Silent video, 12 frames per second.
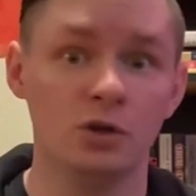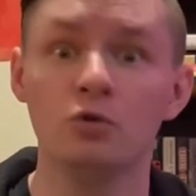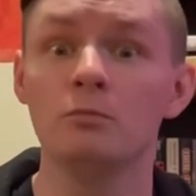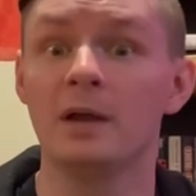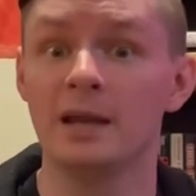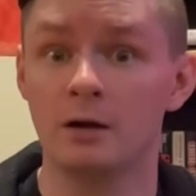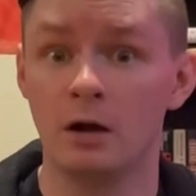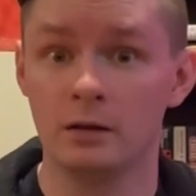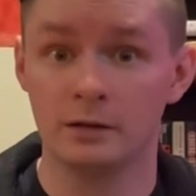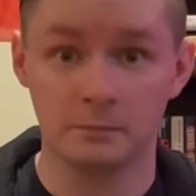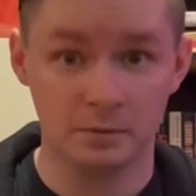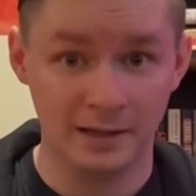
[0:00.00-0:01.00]
may call
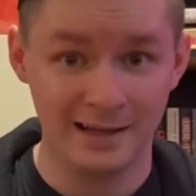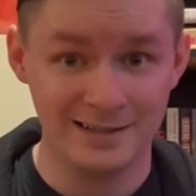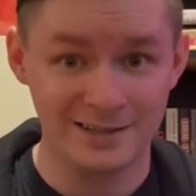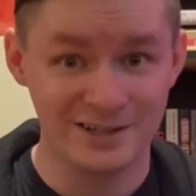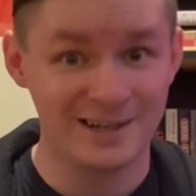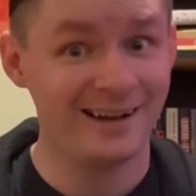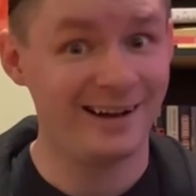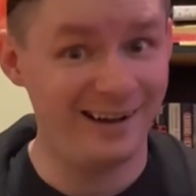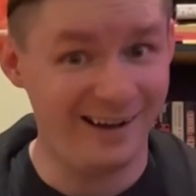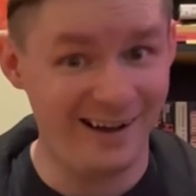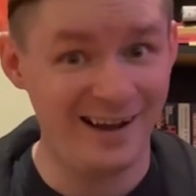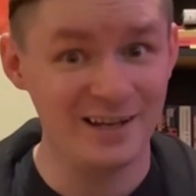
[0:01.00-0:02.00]
it a pledge,
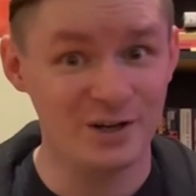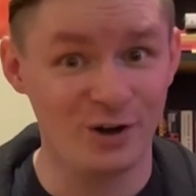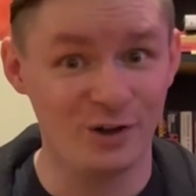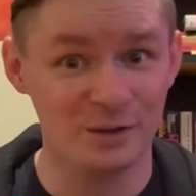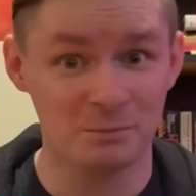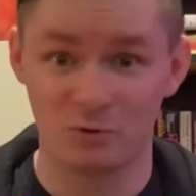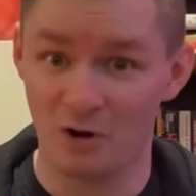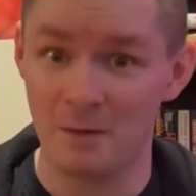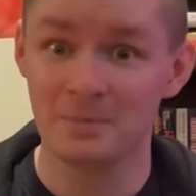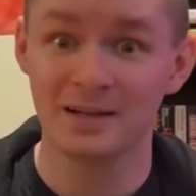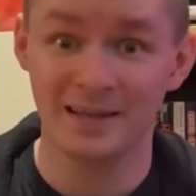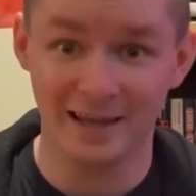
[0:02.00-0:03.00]
I call it
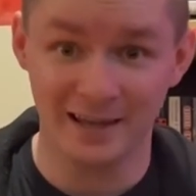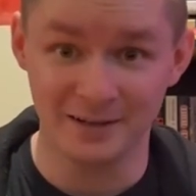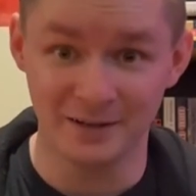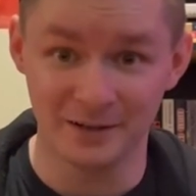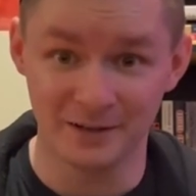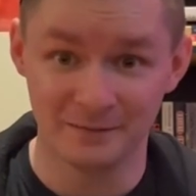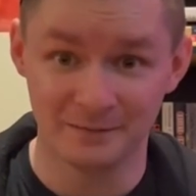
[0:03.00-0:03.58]
propaganda.